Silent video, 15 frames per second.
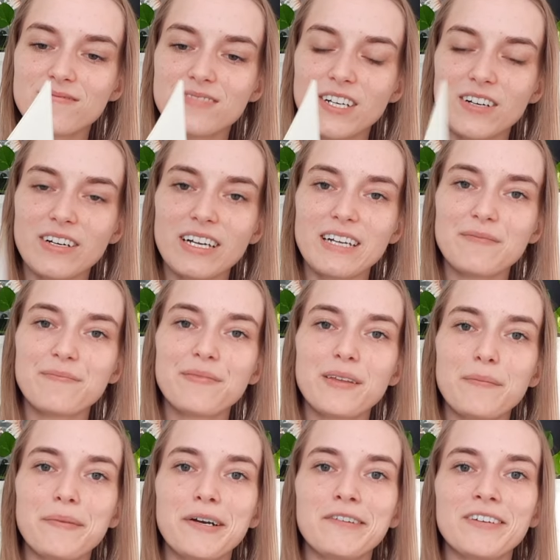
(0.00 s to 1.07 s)
Okay,
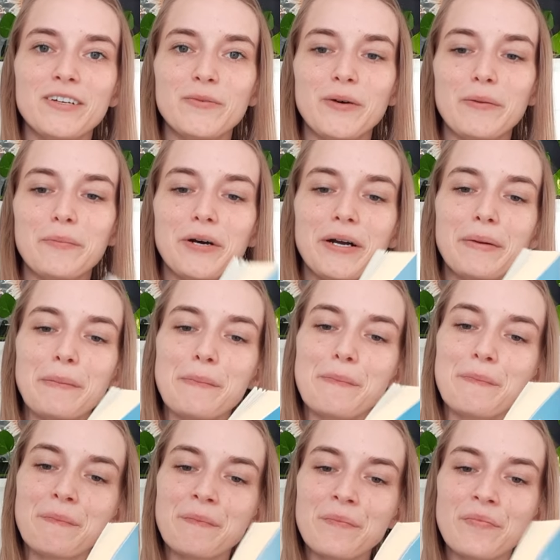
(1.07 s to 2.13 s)
I'm going to read one more.
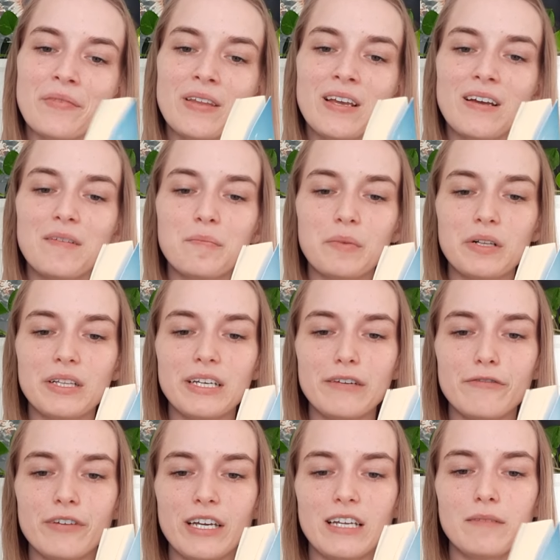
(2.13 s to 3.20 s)

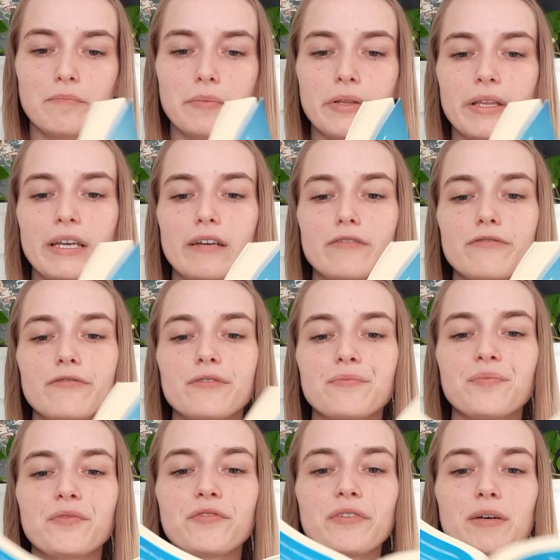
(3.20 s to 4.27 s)
Belief in belief.
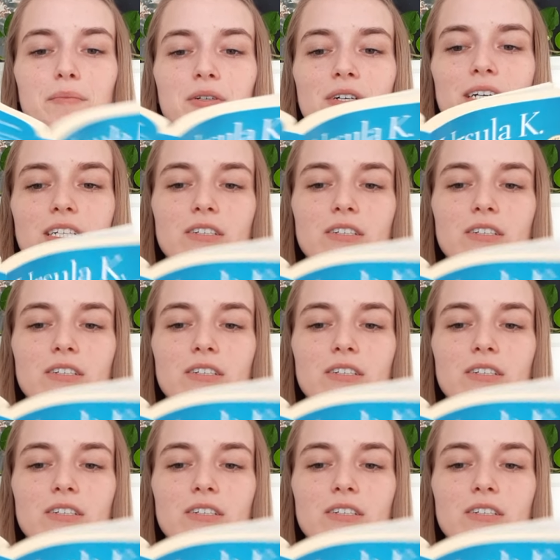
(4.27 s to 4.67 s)
February